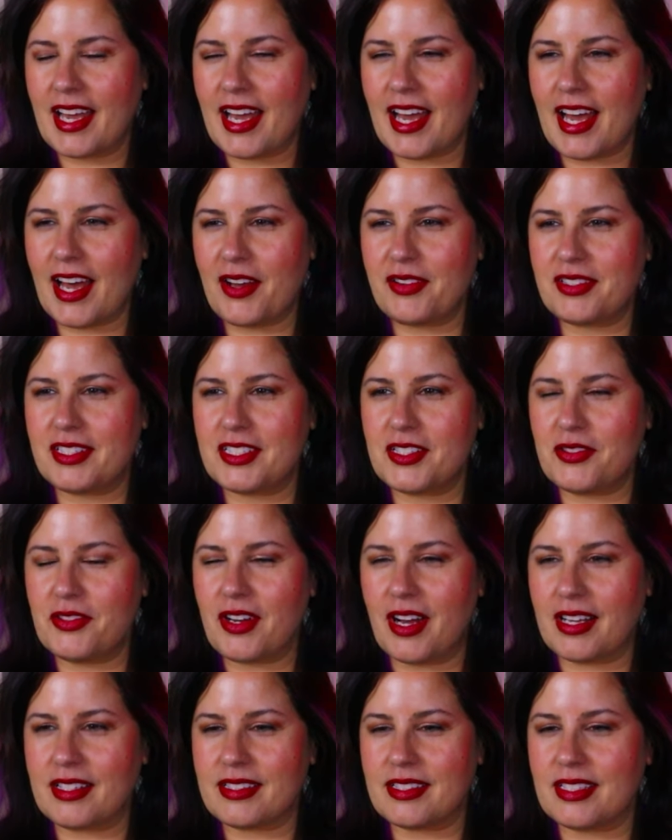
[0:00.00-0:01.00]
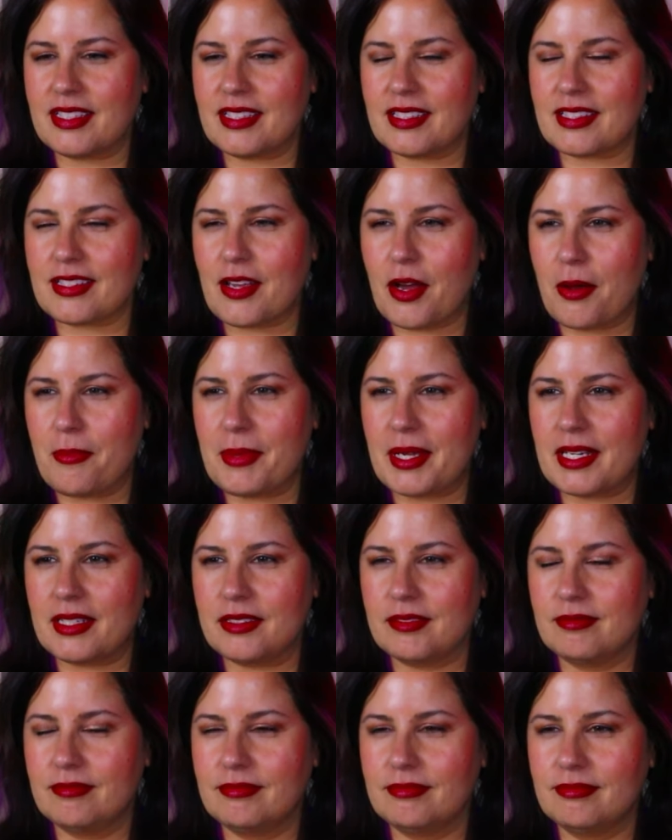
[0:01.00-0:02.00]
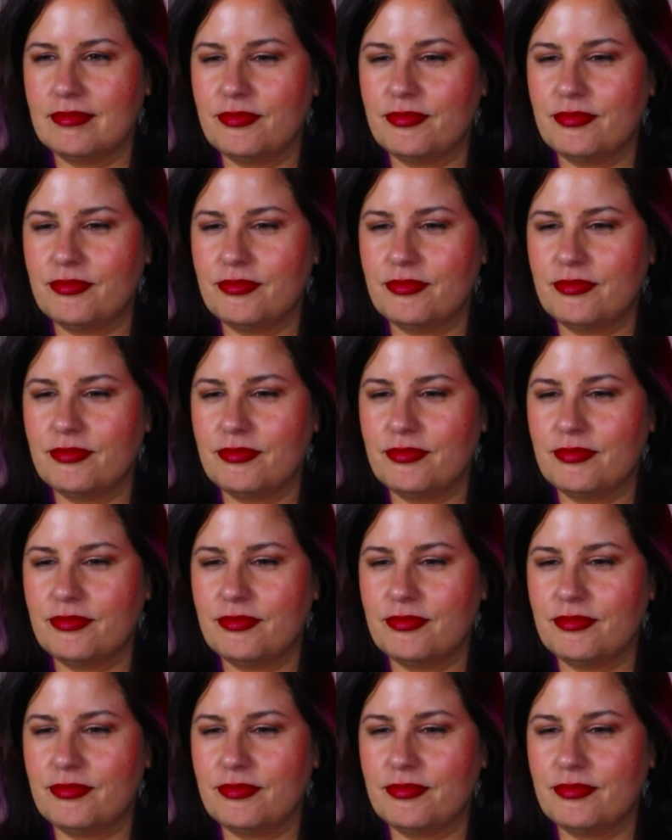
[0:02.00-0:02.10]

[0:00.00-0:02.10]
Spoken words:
How did you not see this coming?